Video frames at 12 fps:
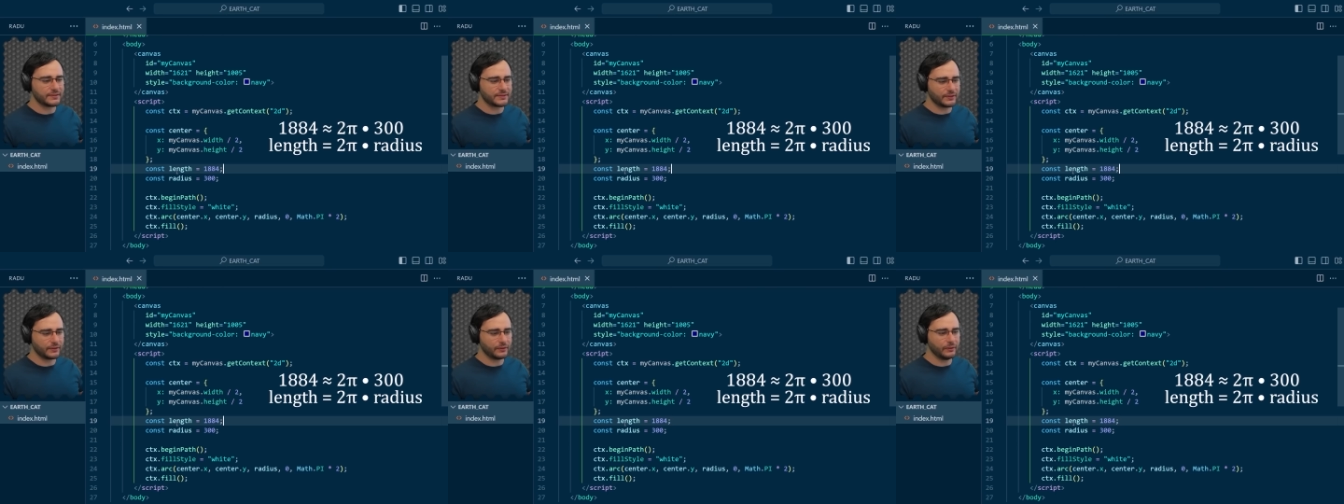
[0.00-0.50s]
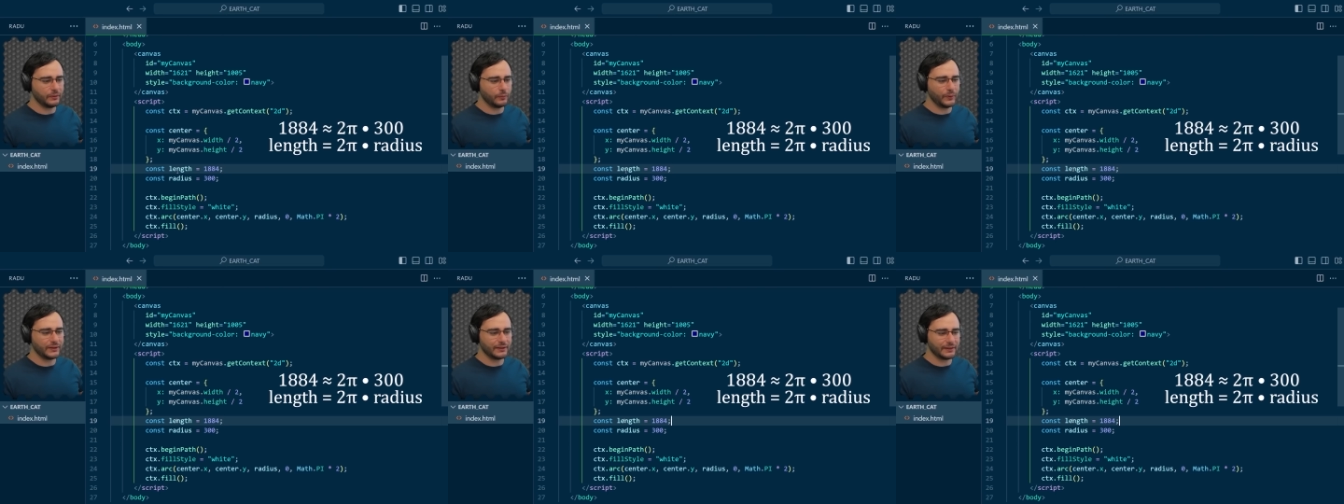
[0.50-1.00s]
circle
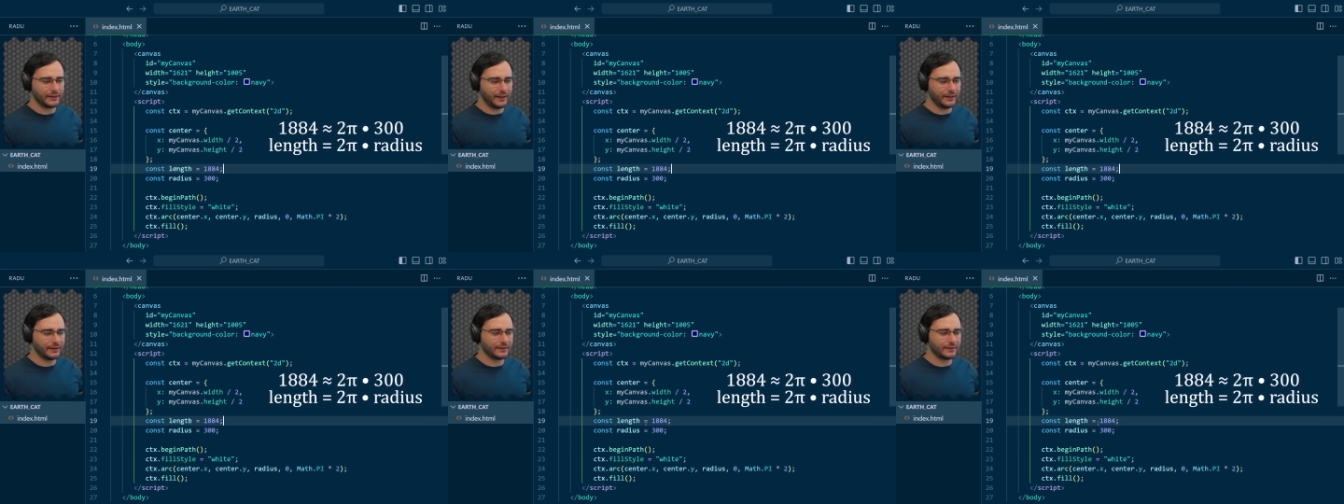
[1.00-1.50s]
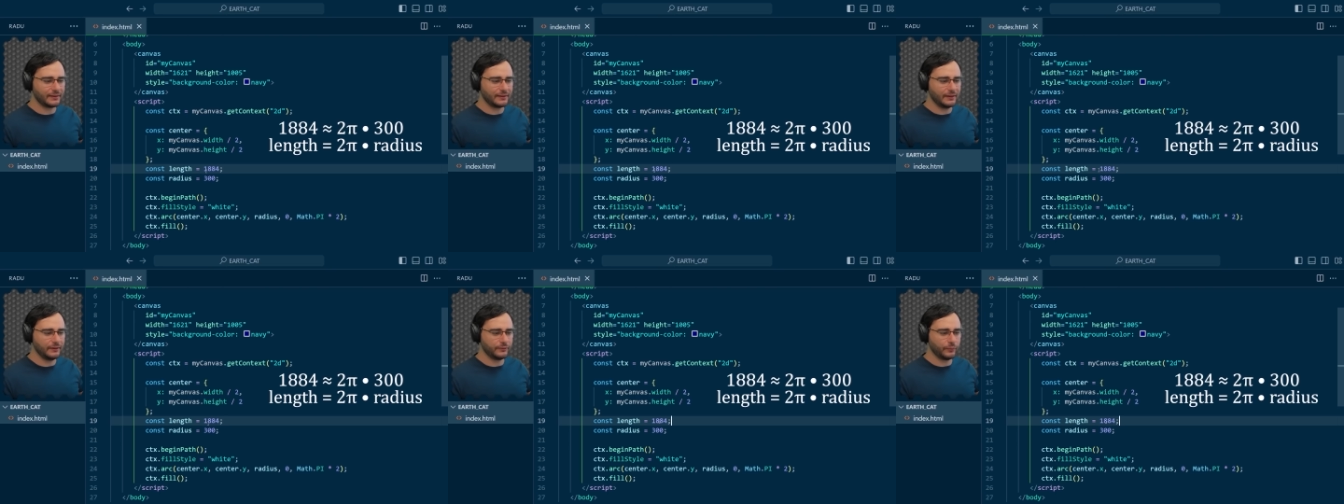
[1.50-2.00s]
with the length
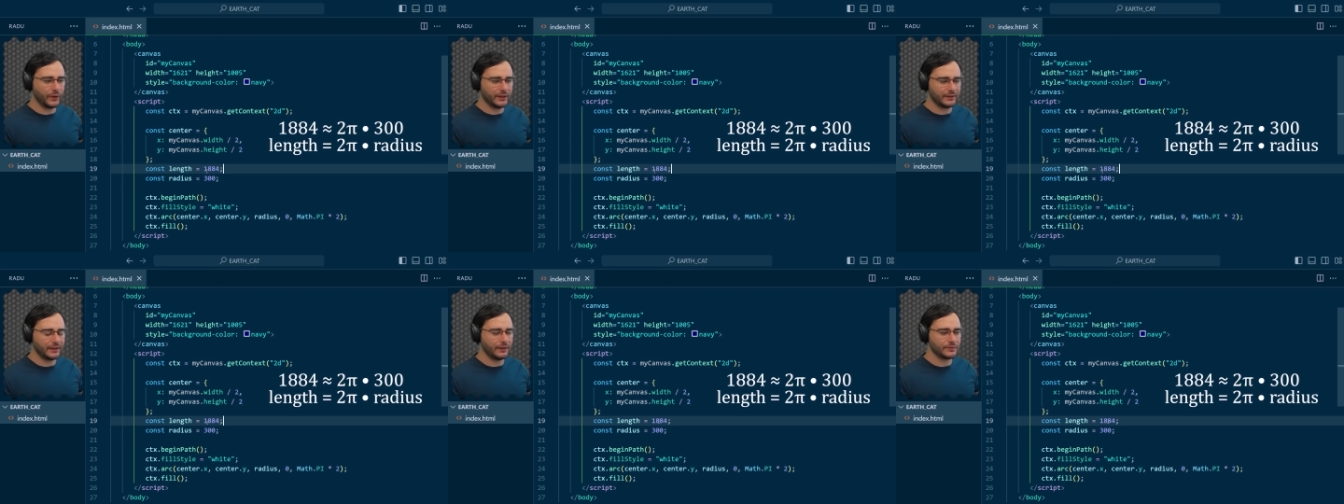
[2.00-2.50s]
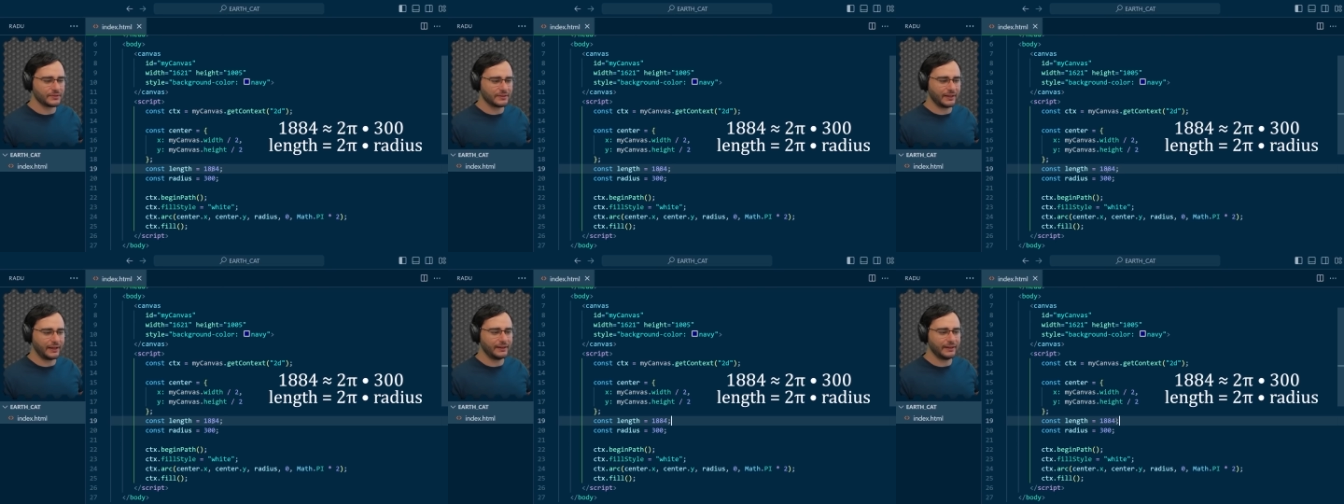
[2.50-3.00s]
of
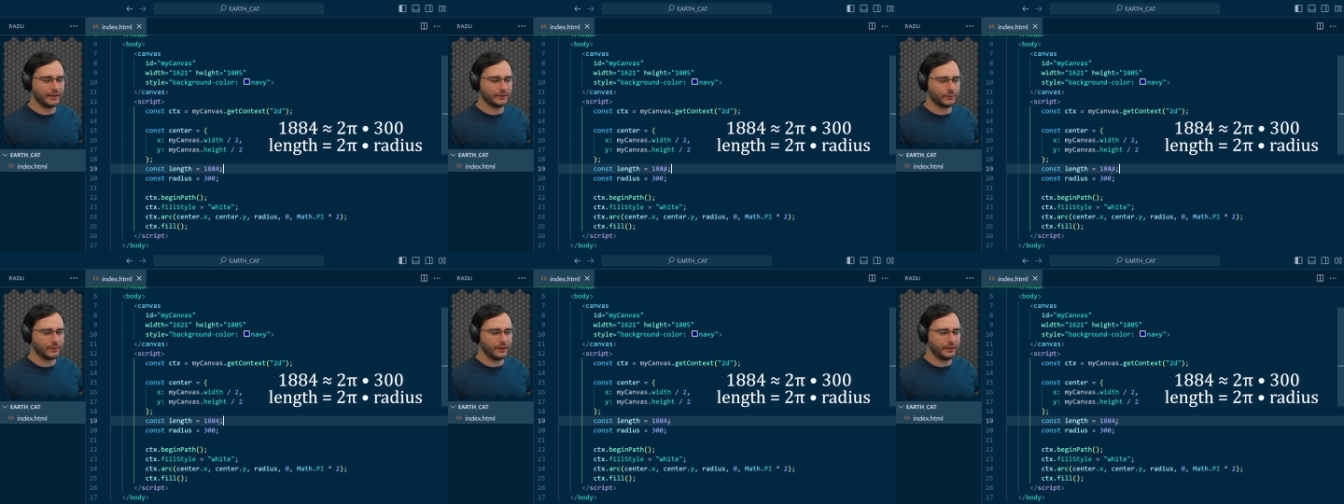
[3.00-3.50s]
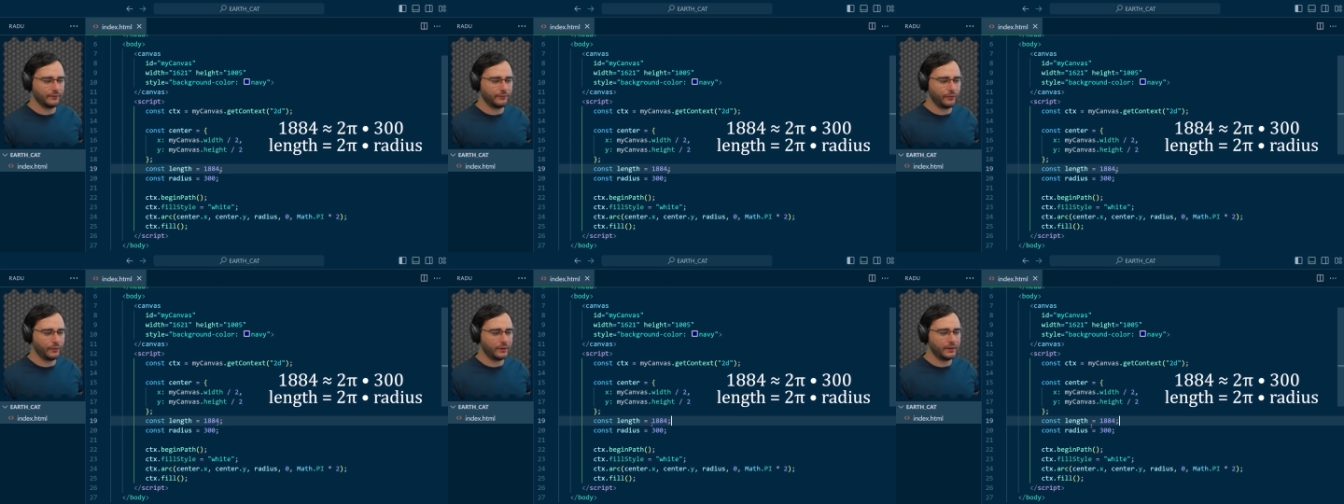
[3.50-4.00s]

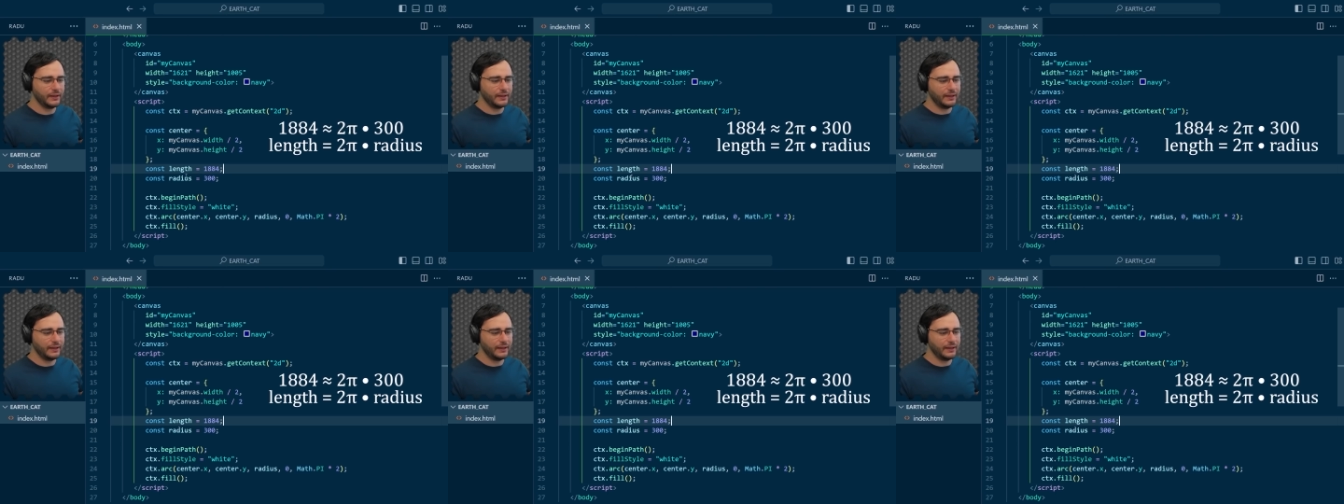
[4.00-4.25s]
1884